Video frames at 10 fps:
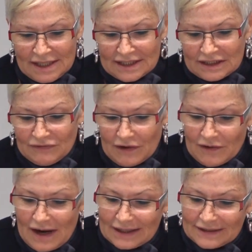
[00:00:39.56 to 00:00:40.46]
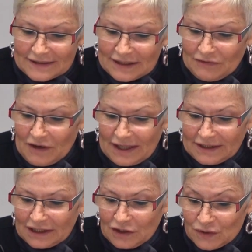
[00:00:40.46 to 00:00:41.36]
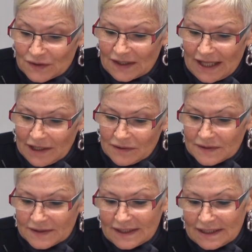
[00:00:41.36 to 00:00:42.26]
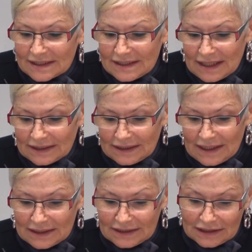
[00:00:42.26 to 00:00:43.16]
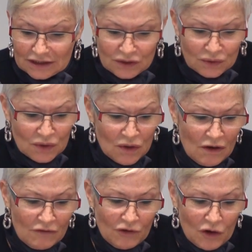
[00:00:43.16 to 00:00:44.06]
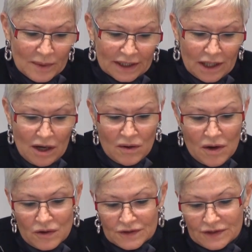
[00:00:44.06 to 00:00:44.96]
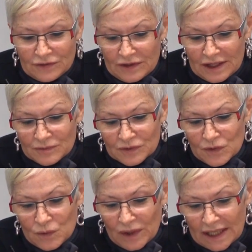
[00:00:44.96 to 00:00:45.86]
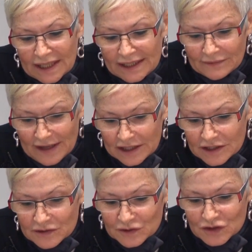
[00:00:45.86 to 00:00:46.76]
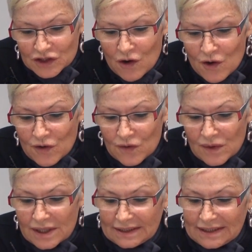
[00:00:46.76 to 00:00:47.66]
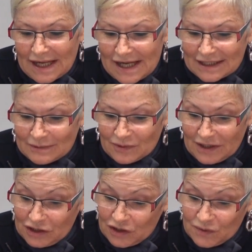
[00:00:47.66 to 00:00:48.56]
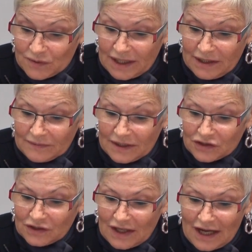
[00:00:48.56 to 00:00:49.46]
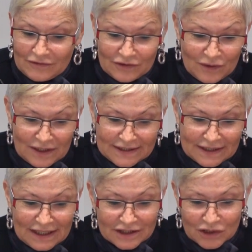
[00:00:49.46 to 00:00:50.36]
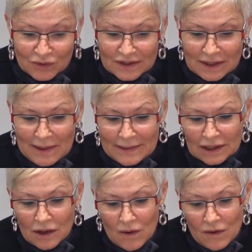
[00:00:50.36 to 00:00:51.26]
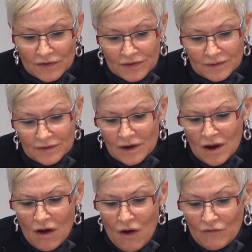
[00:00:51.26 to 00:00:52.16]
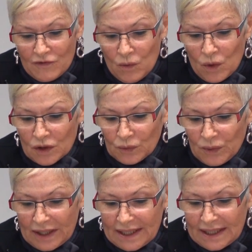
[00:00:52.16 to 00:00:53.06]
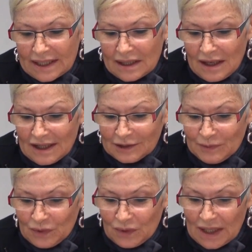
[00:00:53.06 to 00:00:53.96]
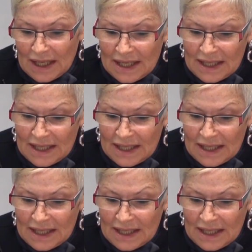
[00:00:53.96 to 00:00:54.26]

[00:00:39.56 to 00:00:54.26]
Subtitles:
Sfarad, the Sephardic newsletter since 1992, former co-host of Hebrew weekly radio show Diaspora Jewry, Reshet Aleph Kol Israel Jerusalem, co-author of award-winning guidebook,